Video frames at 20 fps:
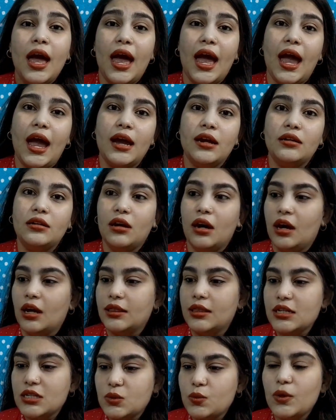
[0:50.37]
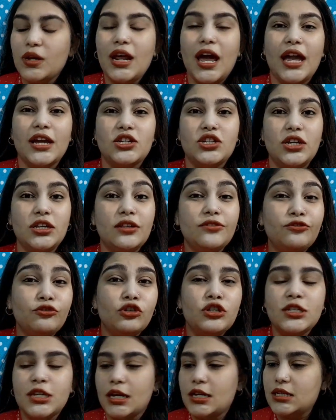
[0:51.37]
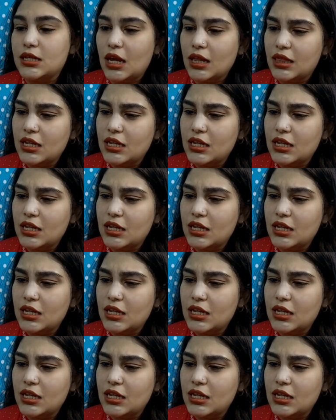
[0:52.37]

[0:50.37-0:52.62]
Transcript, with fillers: and uh, this one actually the full size